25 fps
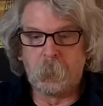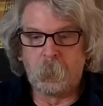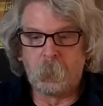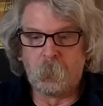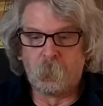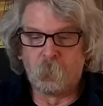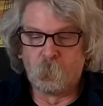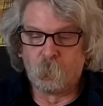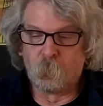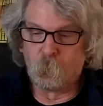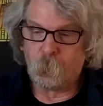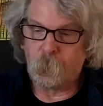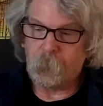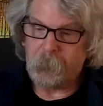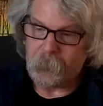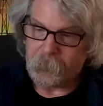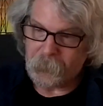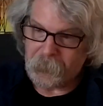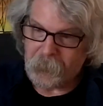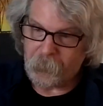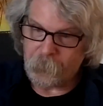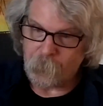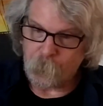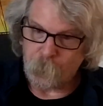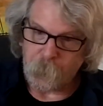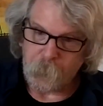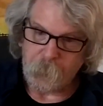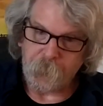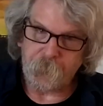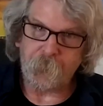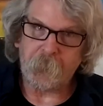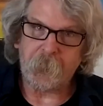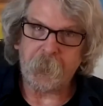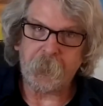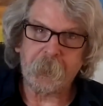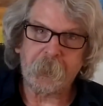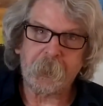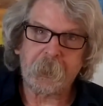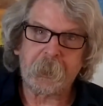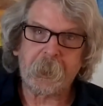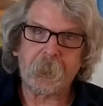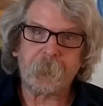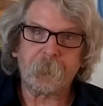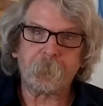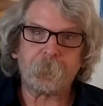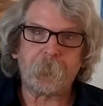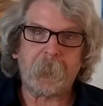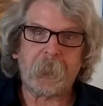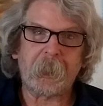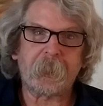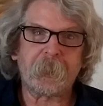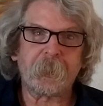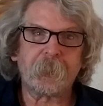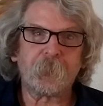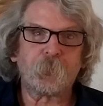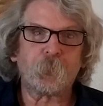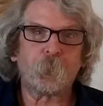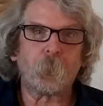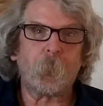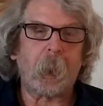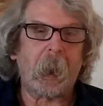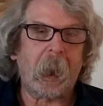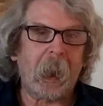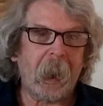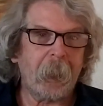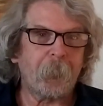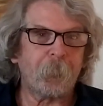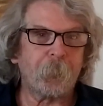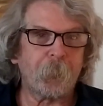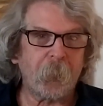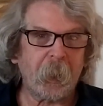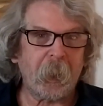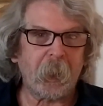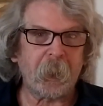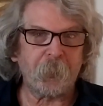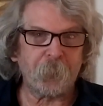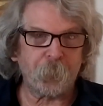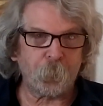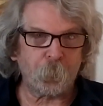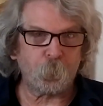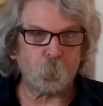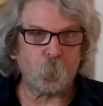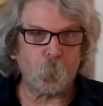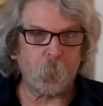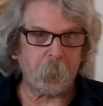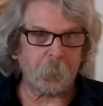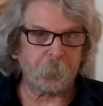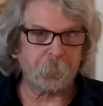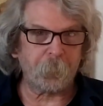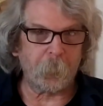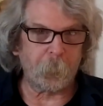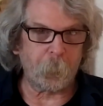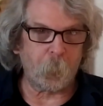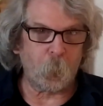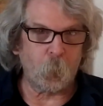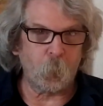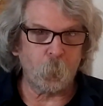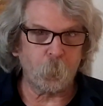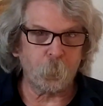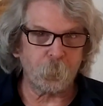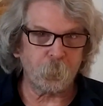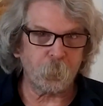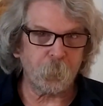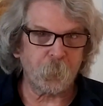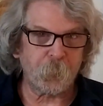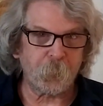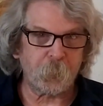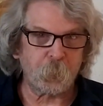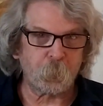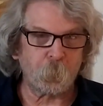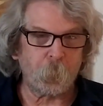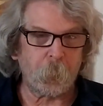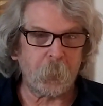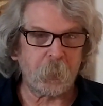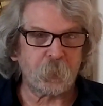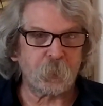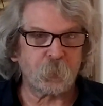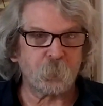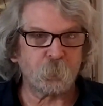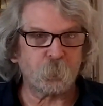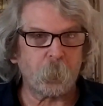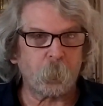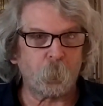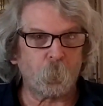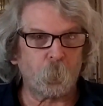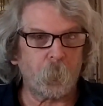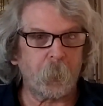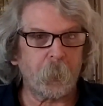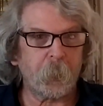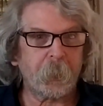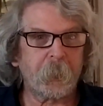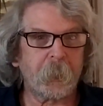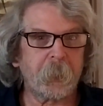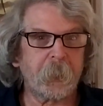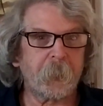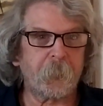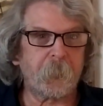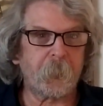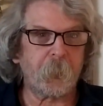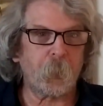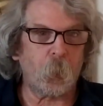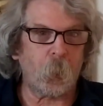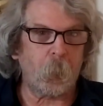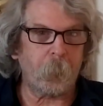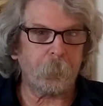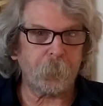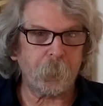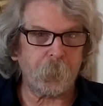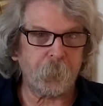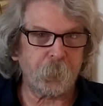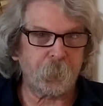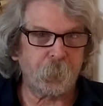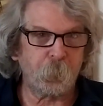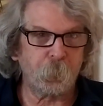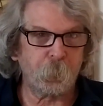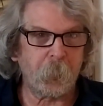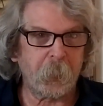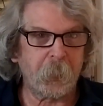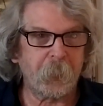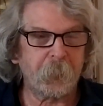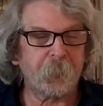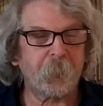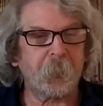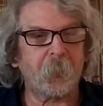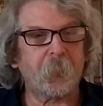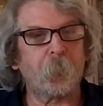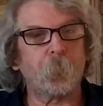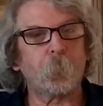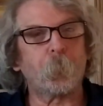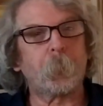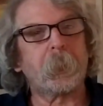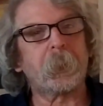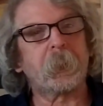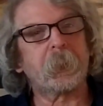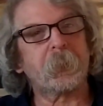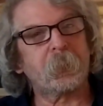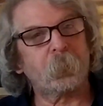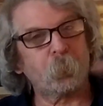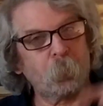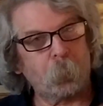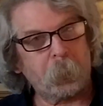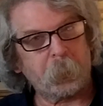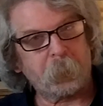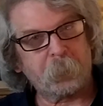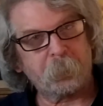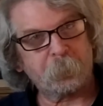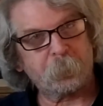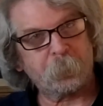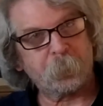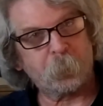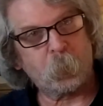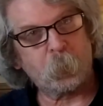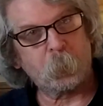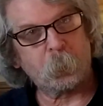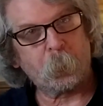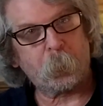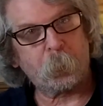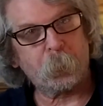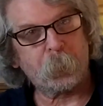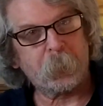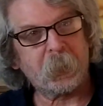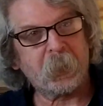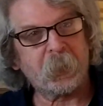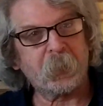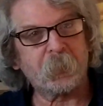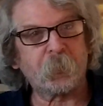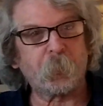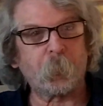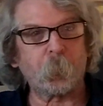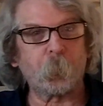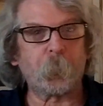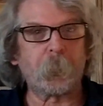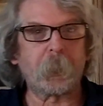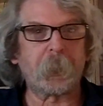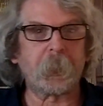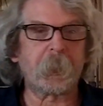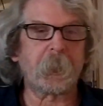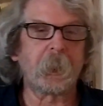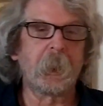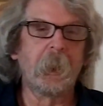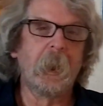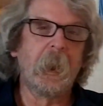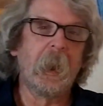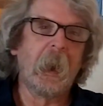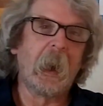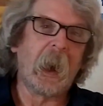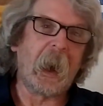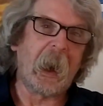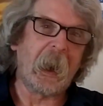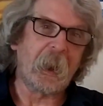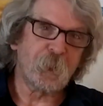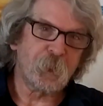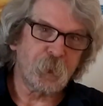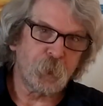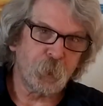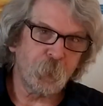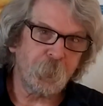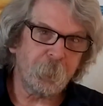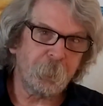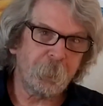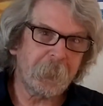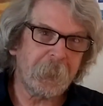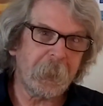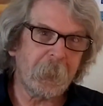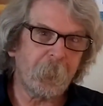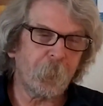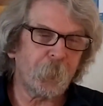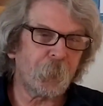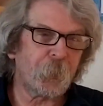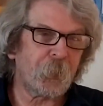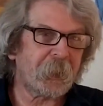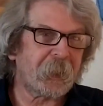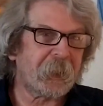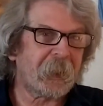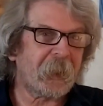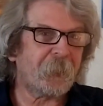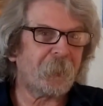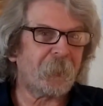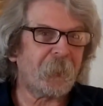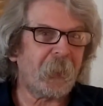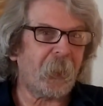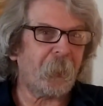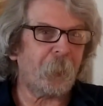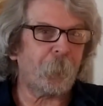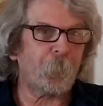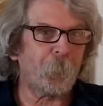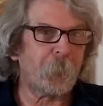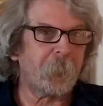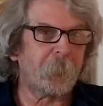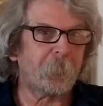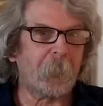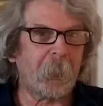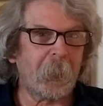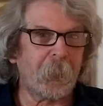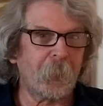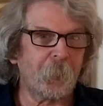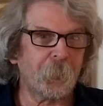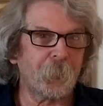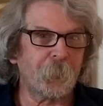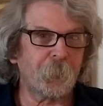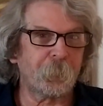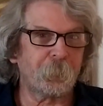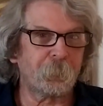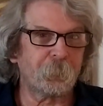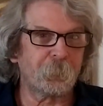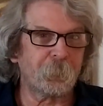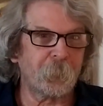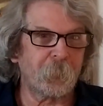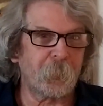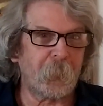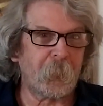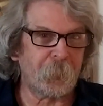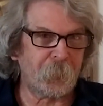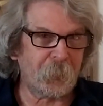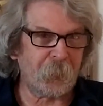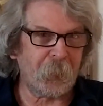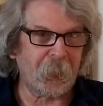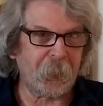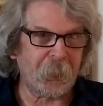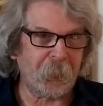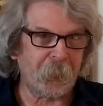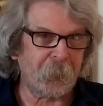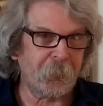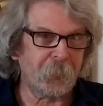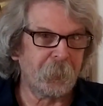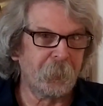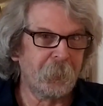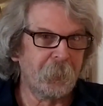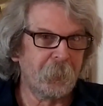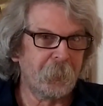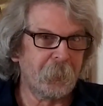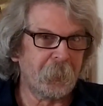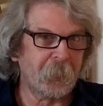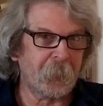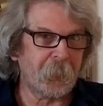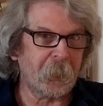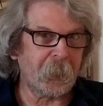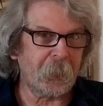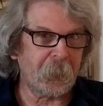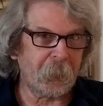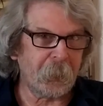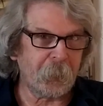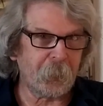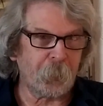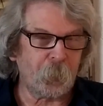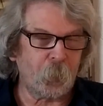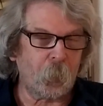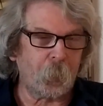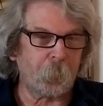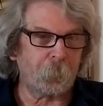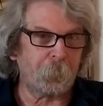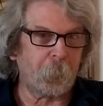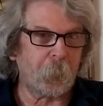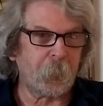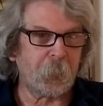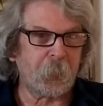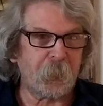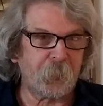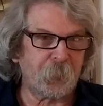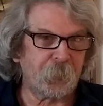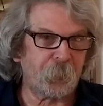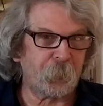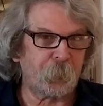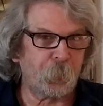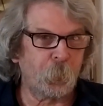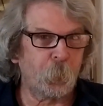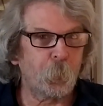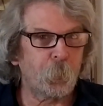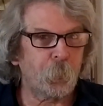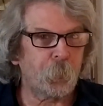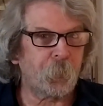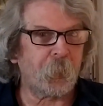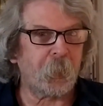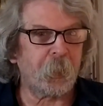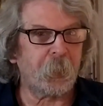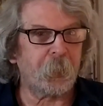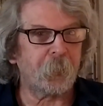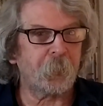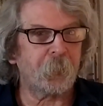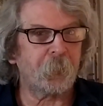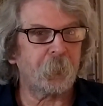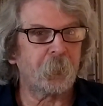Well, now that we're starting to get back into a hybridized work from home situation, we're working at the office two days out of the week and then working from home three days of the week. I should be able to get that three miles a day in on Mondays and Tuesdays.